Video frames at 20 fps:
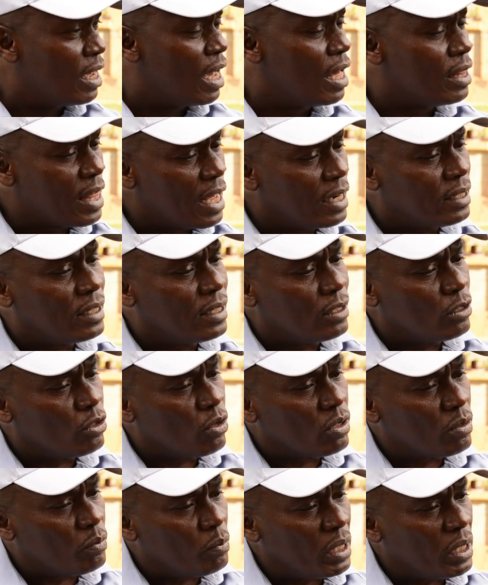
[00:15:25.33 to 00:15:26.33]
And that did
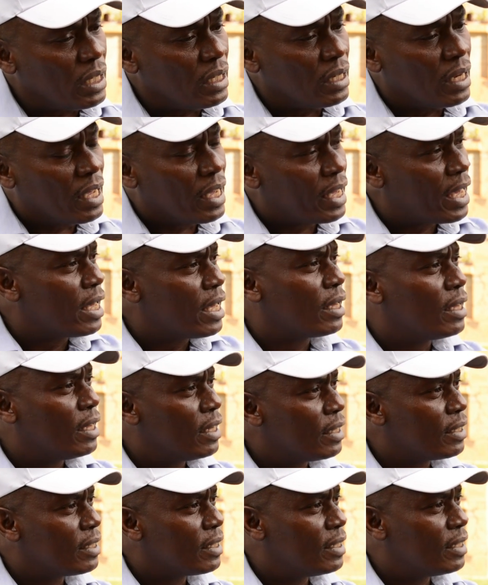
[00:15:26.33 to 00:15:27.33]
not mean
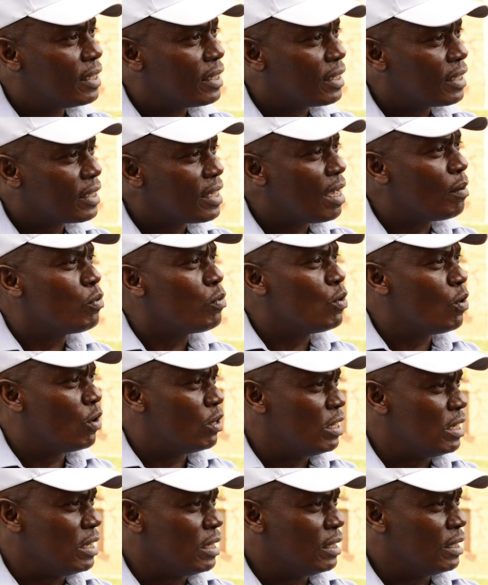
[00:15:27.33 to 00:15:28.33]
Kiambu
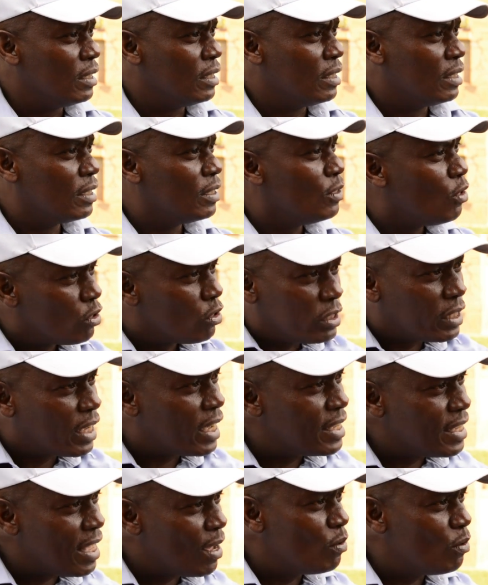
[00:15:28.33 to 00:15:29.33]
only, not
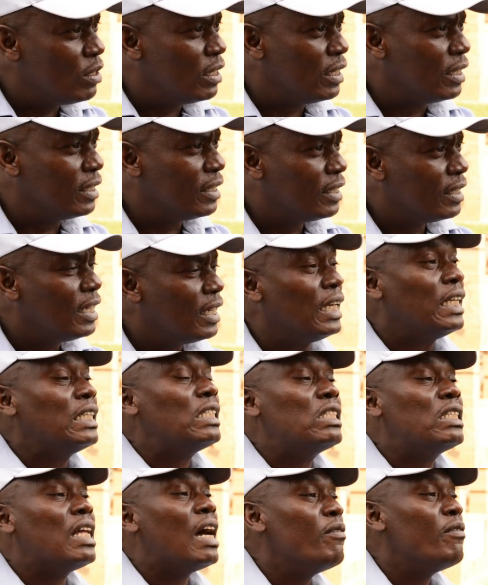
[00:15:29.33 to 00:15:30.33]
Kenya only.
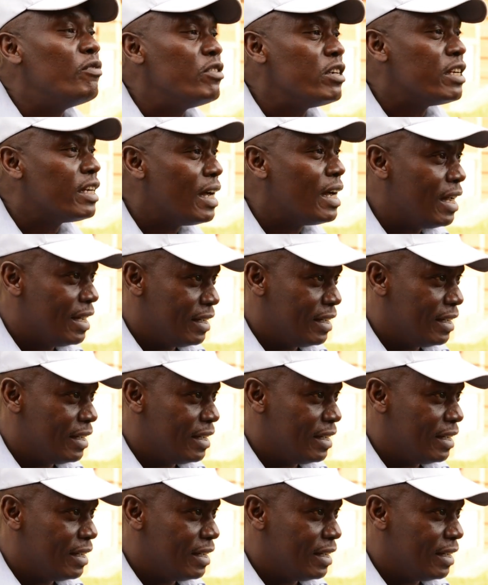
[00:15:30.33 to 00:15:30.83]
East Africa.